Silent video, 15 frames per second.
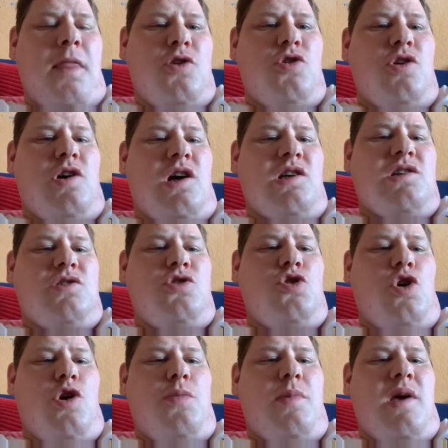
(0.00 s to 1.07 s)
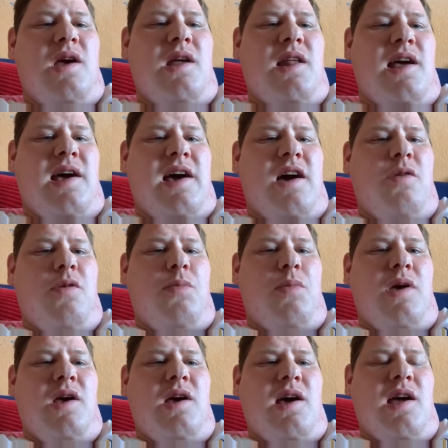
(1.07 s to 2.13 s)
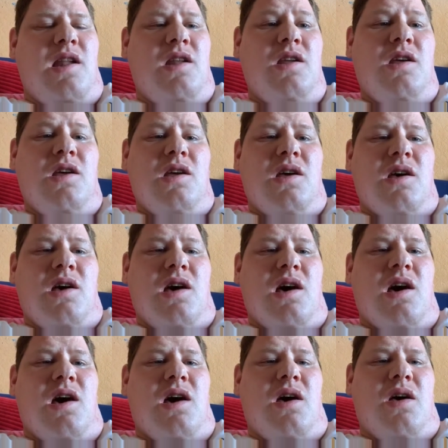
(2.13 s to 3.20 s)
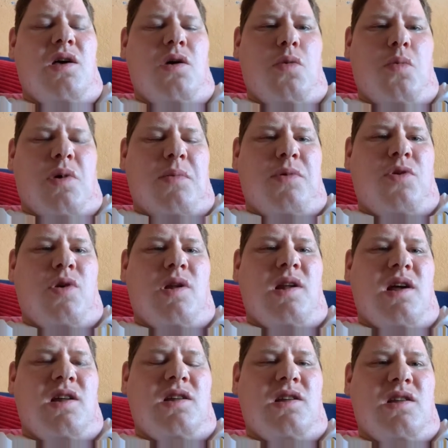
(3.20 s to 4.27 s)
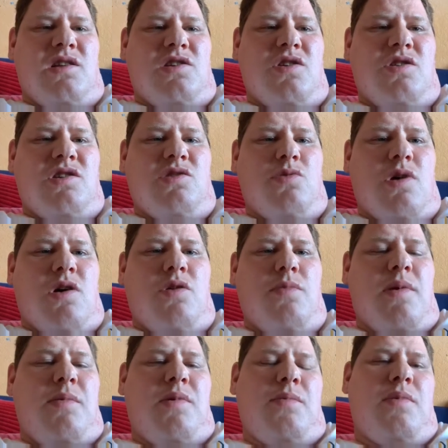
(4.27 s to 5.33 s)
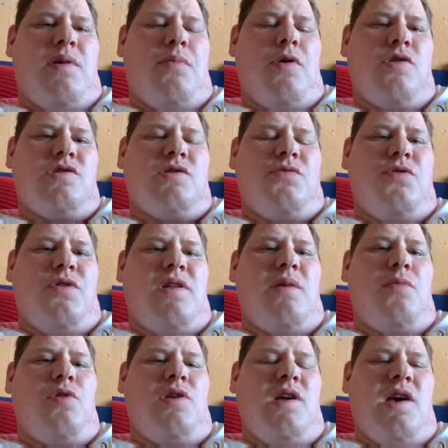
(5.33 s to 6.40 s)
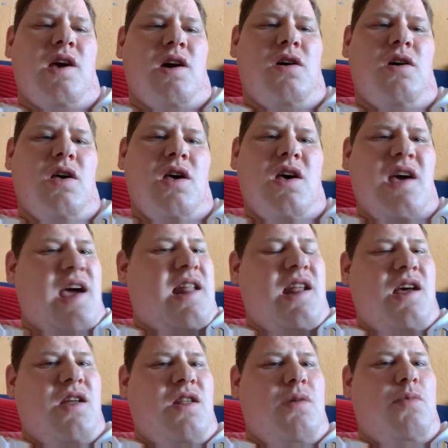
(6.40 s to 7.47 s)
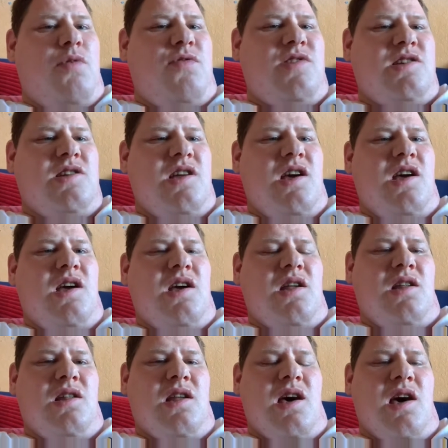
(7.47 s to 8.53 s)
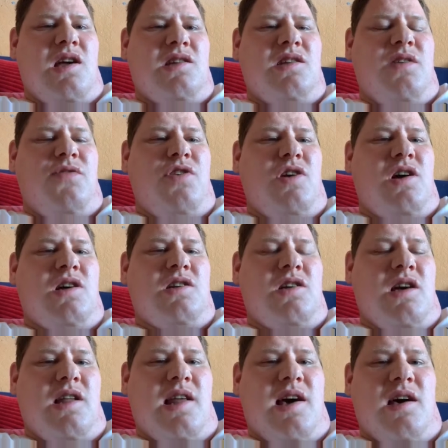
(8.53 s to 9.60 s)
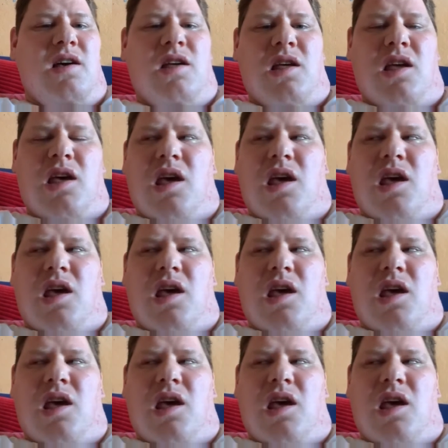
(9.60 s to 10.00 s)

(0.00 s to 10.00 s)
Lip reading: so you guys can join me and hang out with me again. Might be doing that soon as well. Maybe I might post a few of them on here, edit them obviously, and see if you guys like that.